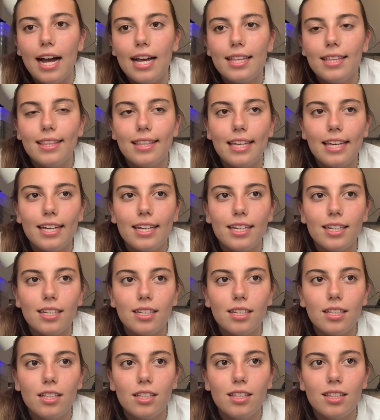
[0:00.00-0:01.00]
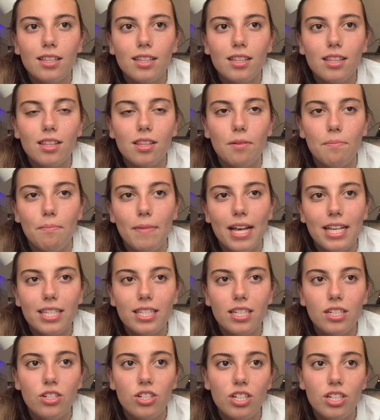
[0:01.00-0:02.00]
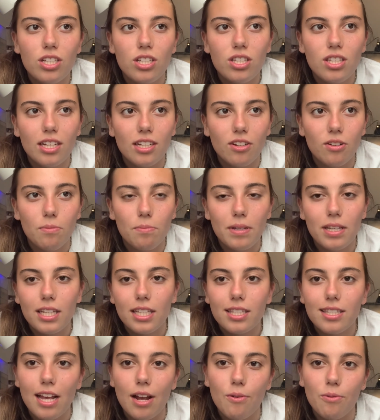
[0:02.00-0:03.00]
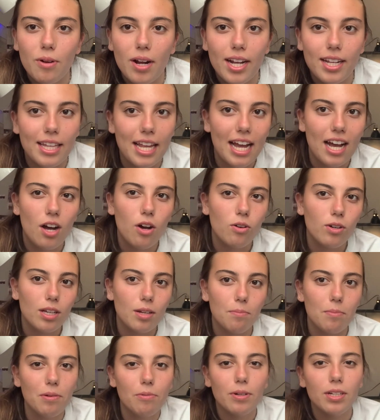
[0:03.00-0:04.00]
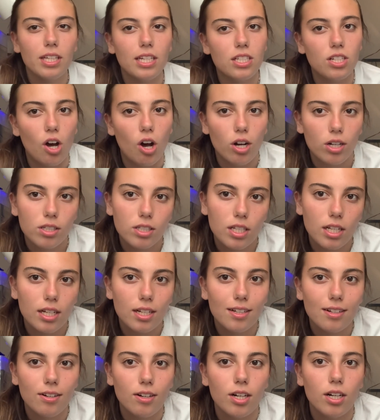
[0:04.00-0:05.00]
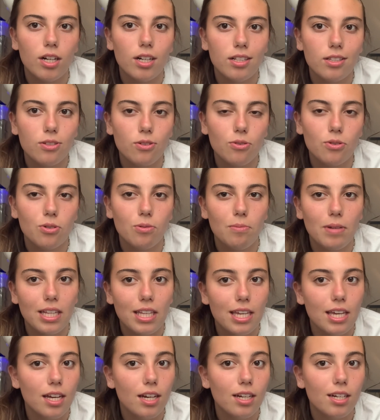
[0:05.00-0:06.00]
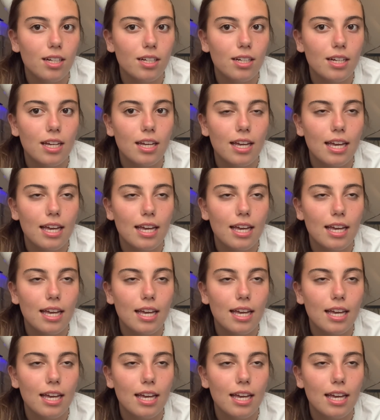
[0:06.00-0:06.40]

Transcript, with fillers: I think the messages that are being sent right now can be really toxic on social media.